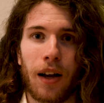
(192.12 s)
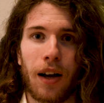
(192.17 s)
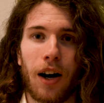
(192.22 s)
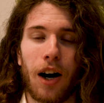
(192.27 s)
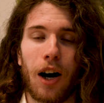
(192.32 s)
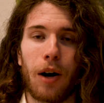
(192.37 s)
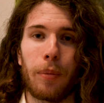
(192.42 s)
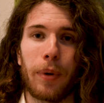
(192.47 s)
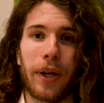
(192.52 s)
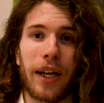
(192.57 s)

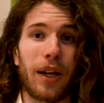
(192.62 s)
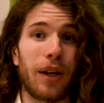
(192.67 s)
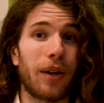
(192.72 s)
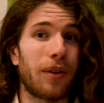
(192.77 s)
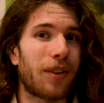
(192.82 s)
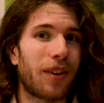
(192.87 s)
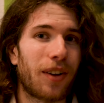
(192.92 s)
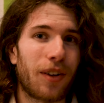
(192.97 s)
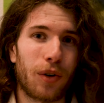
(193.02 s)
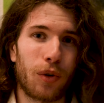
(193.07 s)
I'll
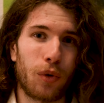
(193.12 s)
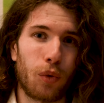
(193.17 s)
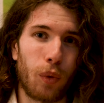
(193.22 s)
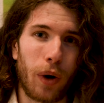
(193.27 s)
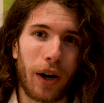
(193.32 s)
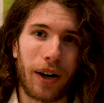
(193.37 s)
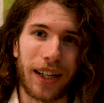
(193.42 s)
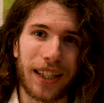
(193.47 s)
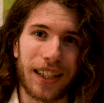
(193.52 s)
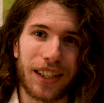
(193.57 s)
be
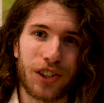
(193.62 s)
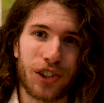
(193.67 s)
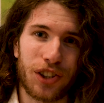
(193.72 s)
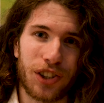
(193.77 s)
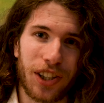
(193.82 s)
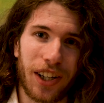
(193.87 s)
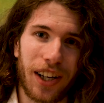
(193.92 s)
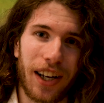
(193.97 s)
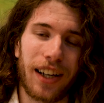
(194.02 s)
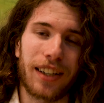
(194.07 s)
wearing this
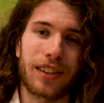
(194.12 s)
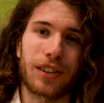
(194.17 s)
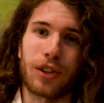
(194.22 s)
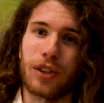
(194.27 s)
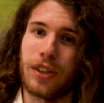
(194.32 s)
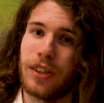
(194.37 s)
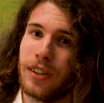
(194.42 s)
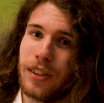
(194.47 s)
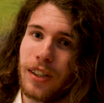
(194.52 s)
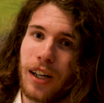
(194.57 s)
shirt
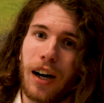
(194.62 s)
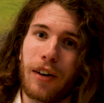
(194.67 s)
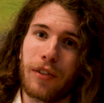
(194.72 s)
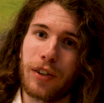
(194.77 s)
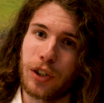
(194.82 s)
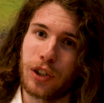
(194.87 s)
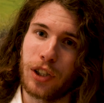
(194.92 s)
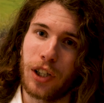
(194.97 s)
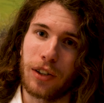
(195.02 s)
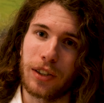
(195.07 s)
and
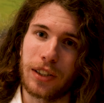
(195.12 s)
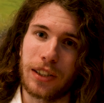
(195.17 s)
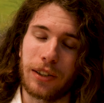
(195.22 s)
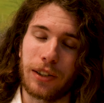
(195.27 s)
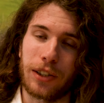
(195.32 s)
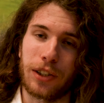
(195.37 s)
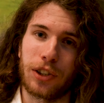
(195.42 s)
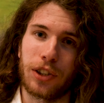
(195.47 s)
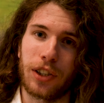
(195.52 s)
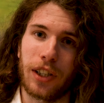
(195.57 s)
other Charles
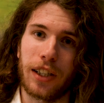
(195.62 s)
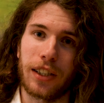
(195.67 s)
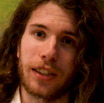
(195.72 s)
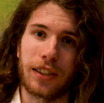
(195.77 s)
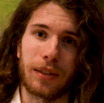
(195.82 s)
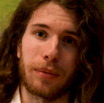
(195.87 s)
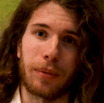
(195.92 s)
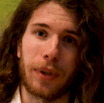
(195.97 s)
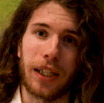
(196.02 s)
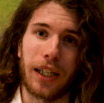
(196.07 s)
Tyrwhitt
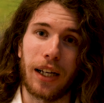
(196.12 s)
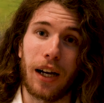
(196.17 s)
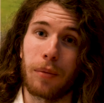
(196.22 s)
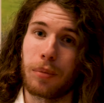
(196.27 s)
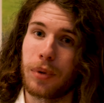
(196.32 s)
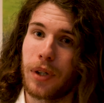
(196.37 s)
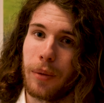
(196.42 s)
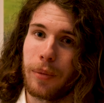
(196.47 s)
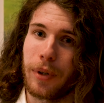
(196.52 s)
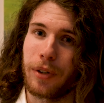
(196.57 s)
shirts in many
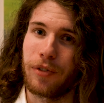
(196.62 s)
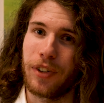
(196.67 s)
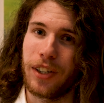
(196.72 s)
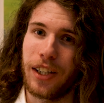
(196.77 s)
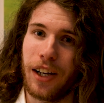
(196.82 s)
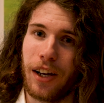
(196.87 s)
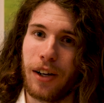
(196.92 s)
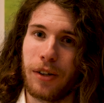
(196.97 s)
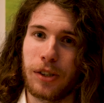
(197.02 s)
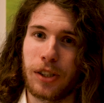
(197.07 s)
upcoming
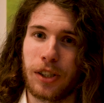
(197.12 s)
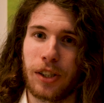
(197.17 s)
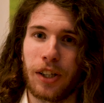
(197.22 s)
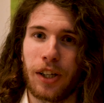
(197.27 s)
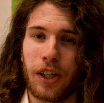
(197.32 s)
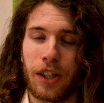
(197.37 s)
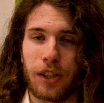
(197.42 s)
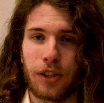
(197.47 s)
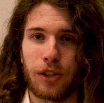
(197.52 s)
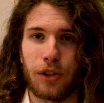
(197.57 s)
videos,
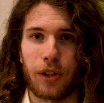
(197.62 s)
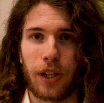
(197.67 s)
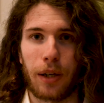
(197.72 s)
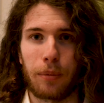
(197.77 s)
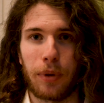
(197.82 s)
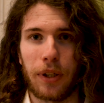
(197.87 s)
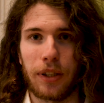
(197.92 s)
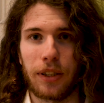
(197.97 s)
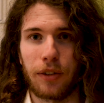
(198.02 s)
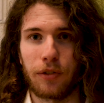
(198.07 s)
so you'll
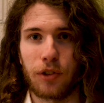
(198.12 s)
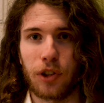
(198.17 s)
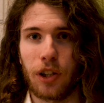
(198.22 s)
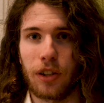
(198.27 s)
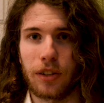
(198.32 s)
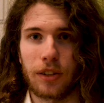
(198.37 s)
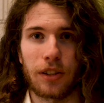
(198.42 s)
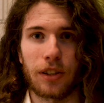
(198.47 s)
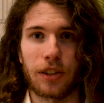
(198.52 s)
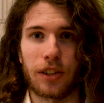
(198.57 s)
get plenty of
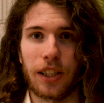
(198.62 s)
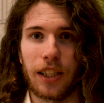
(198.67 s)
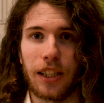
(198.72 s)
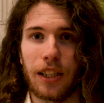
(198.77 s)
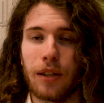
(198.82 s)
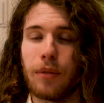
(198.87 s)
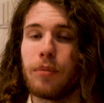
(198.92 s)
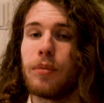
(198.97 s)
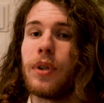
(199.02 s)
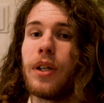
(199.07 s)
chance to see
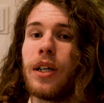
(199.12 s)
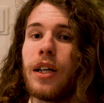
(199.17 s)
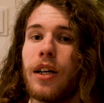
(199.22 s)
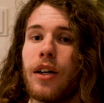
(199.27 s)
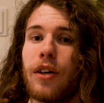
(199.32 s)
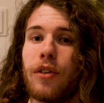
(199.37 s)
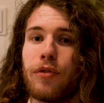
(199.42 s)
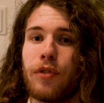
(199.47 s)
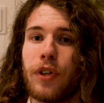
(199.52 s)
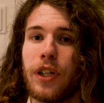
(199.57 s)
them
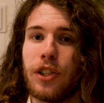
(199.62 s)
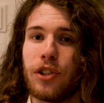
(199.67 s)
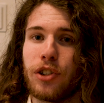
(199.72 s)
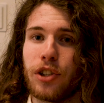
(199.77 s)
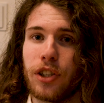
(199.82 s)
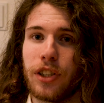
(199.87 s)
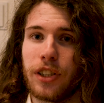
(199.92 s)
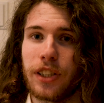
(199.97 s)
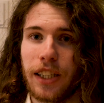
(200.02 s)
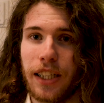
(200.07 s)

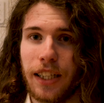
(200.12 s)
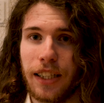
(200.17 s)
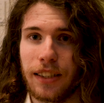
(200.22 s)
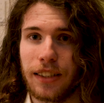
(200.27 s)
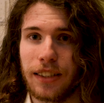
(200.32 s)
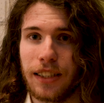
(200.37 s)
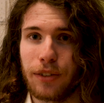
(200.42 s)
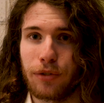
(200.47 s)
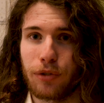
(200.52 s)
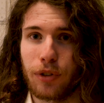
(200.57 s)
featured
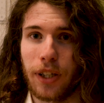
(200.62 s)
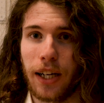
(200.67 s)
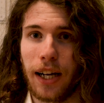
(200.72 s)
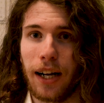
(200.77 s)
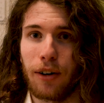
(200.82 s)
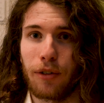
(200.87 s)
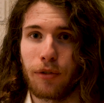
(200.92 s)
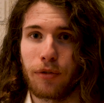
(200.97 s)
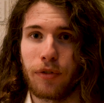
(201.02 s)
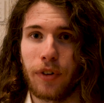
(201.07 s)
in different
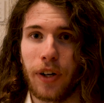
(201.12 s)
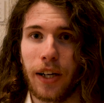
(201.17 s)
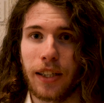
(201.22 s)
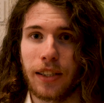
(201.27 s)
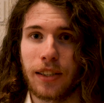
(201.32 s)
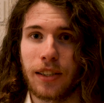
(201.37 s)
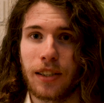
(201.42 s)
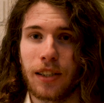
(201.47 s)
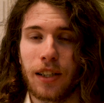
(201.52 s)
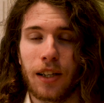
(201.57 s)

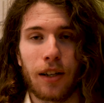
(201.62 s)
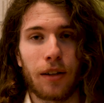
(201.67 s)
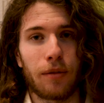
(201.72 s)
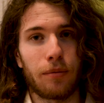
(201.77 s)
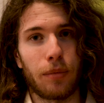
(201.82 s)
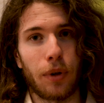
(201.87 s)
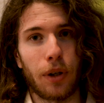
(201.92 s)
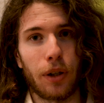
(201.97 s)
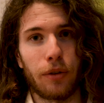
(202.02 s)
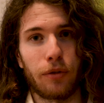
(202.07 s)
outfits,
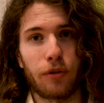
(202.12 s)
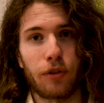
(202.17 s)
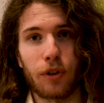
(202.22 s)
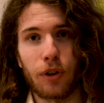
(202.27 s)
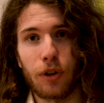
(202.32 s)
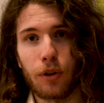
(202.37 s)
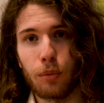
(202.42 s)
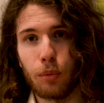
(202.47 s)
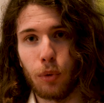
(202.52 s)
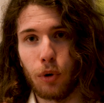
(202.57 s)
both
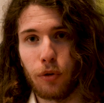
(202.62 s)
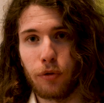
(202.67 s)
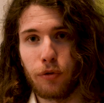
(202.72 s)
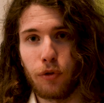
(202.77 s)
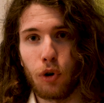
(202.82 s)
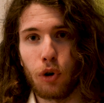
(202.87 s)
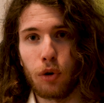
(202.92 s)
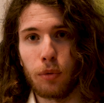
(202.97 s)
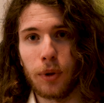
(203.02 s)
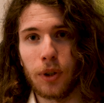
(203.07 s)
more
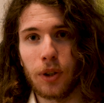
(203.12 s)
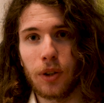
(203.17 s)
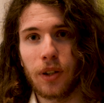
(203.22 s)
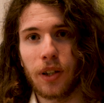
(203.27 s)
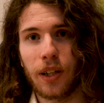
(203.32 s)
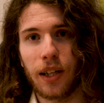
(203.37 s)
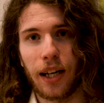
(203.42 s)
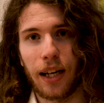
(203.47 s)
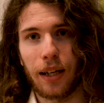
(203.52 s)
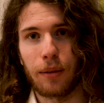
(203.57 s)

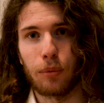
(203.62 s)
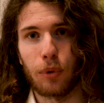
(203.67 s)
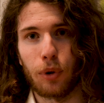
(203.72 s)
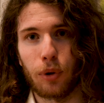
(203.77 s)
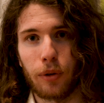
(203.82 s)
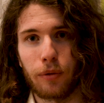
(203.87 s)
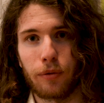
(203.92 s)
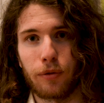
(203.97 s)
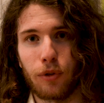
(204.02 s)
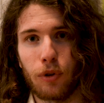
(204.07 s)
formal and
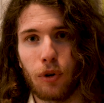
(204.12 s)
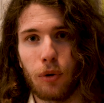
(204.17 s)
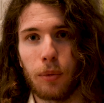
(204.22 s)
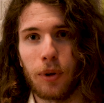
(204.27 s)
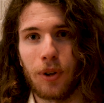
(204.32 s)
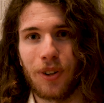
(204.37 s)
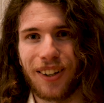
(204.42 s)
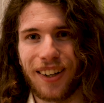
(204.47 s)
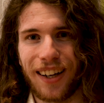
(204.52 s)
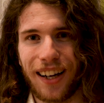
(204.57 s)
more
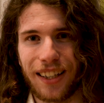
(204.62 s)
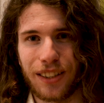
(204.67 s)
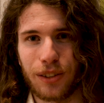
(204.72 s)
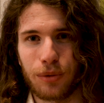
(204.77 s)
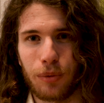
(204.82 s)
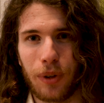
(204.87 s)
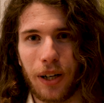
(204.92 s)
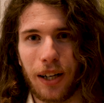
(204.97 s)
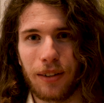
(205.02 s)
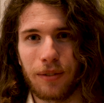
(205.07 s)
informal
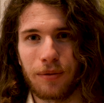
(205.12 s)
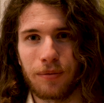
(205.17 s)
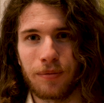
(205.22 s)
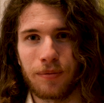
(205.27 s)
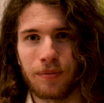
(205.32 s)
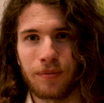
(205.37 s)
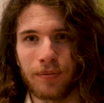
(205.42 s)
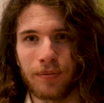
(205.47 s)
as well.